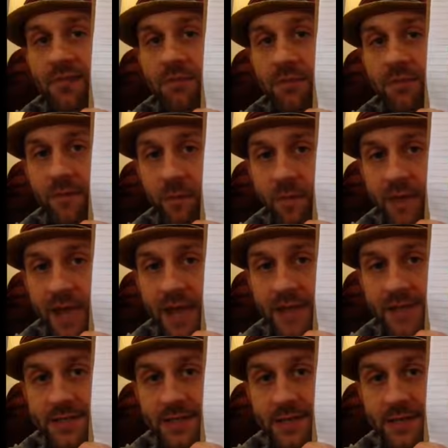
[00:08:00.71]
before the
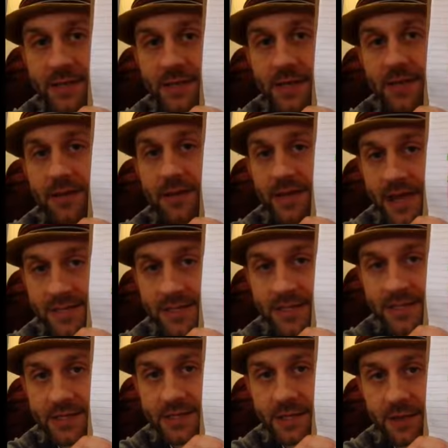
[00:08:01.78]
accident
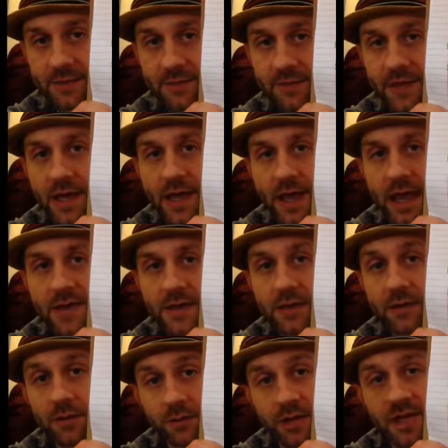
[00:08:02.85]
itself, and
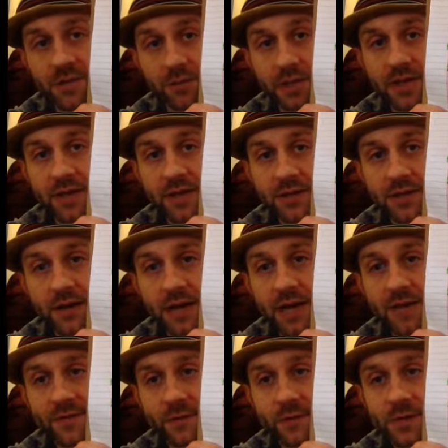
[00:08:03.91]
then learning to play the guitar
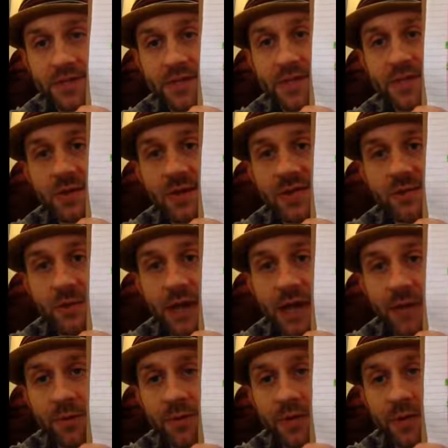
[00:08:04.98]
afterwards. And so that's what I
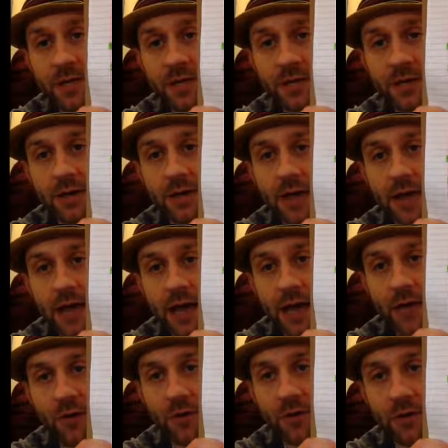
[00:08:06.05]
would do here. I
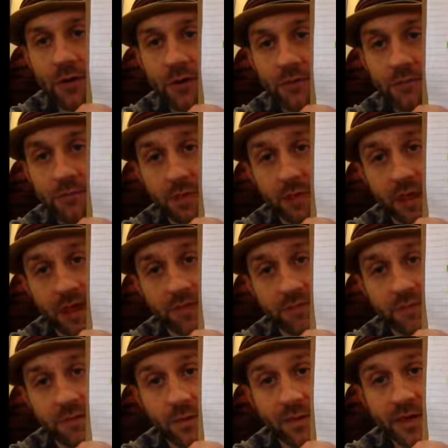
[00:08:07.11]
would put life
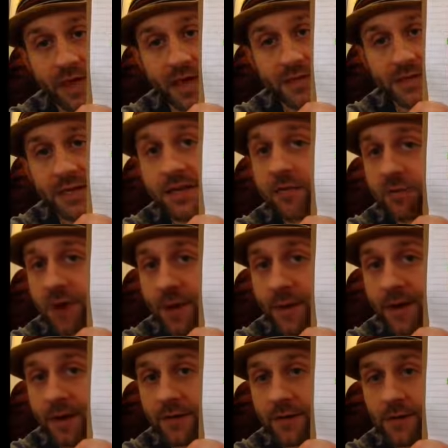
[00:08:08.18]
before the accident, write
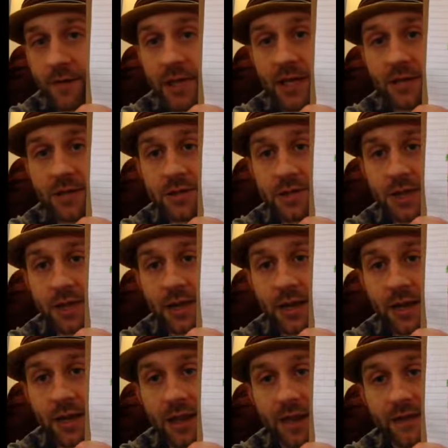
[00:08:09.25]
about it for a page,
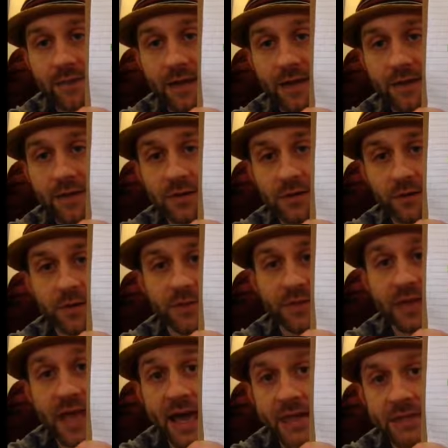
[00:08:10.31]
life after,
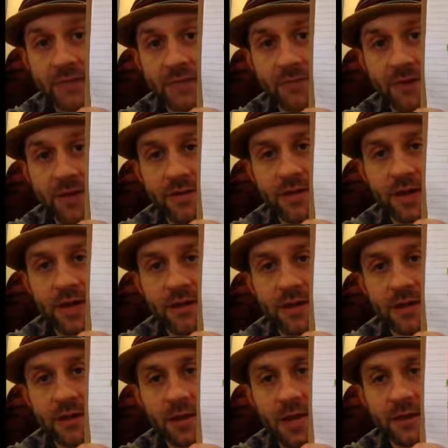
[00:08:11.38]
the accident rather, and
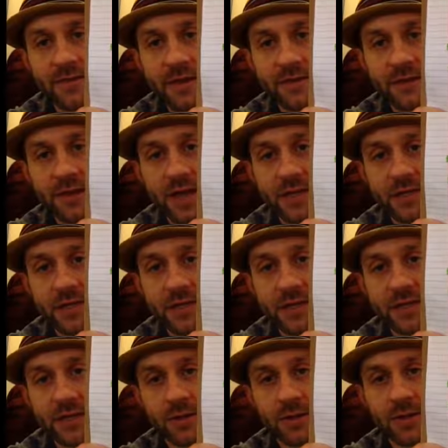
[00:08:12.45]
then life after the accident as
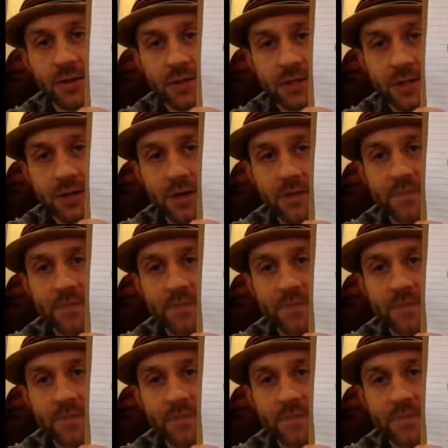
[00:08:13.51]
I learned the guitar.